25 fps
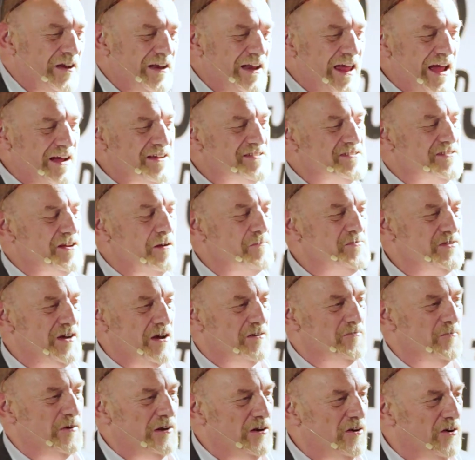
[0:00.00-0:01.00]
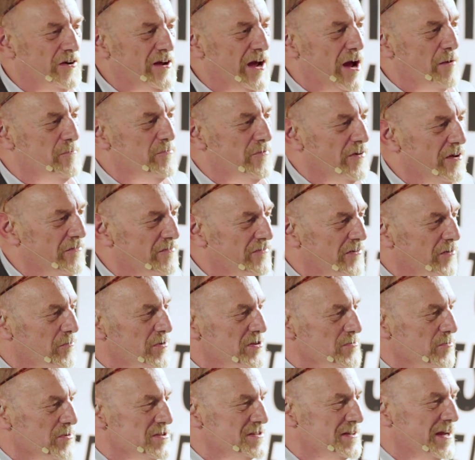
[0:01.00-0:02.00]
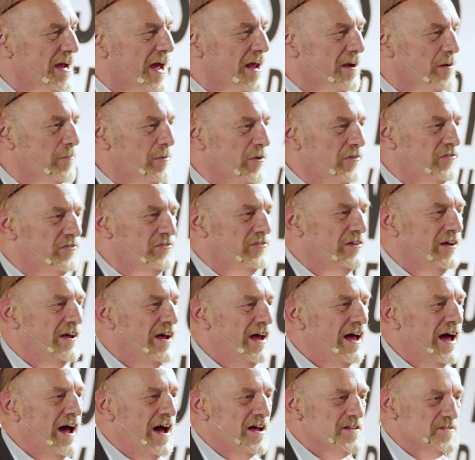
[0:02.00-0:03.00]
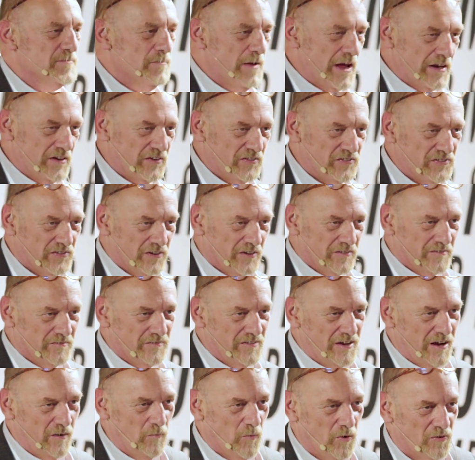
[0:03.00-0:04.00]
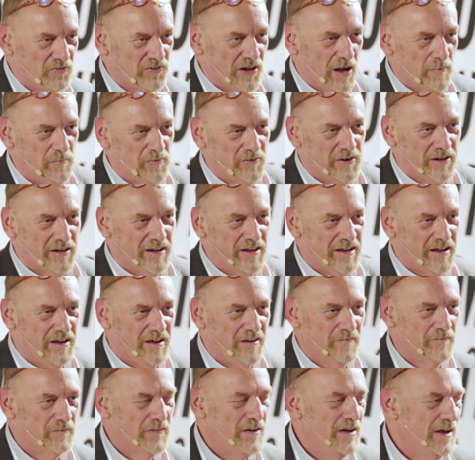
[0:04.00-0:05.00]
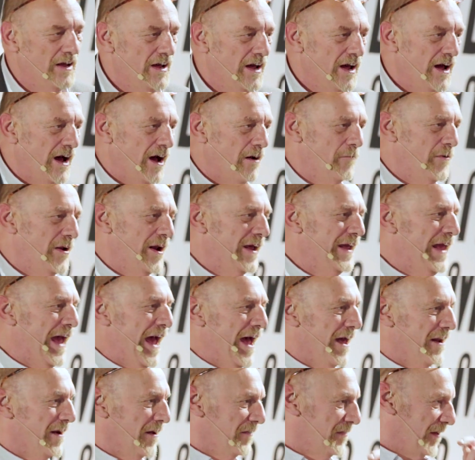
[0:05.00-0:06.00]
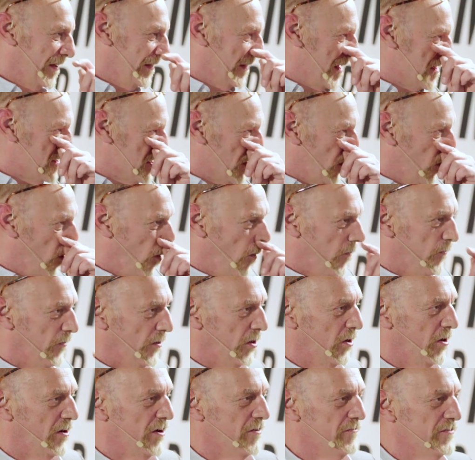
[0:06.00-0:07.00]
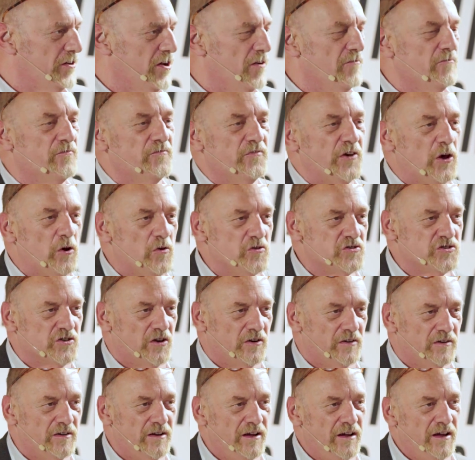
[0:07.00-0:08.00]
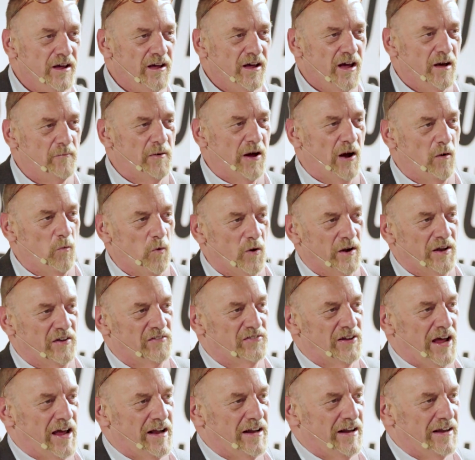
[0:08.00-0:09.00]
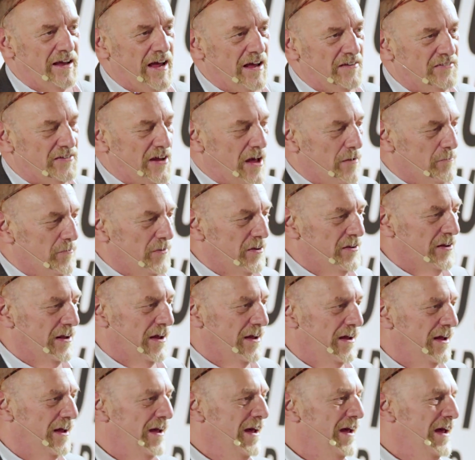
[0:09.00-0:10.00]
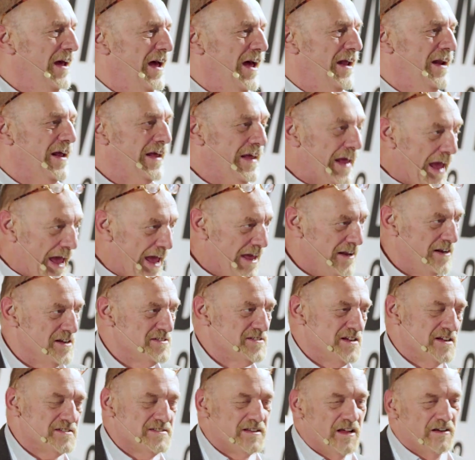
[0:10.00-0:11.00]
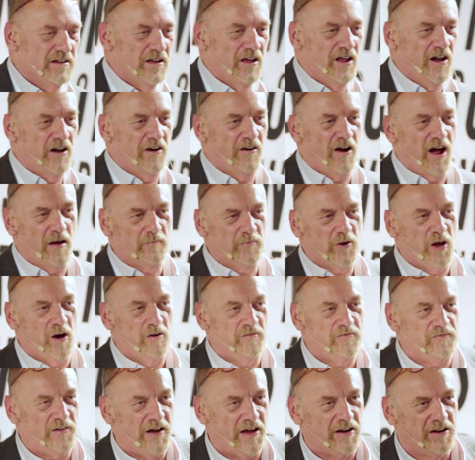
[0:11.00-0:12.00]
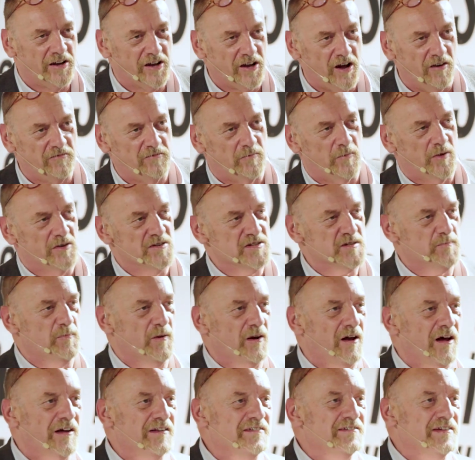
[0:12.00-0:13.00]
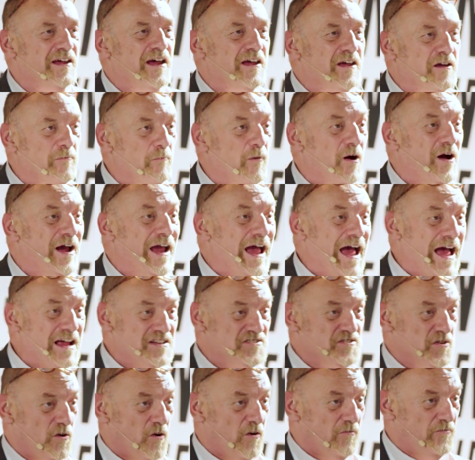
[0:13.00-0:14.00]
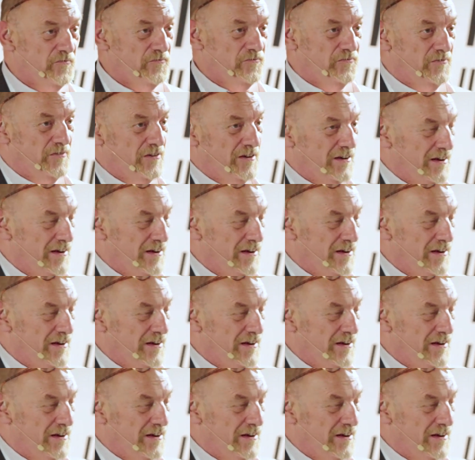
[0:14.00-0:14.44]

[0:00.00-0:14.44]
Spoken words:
the next subject we'd look at briefly was cannabis as medicine and what's happening here. I mean, again, I think there's an awful lot of confusion about what exactly has happened here. And again, as I said earlier, I'm no fan of governments, but I take my hat off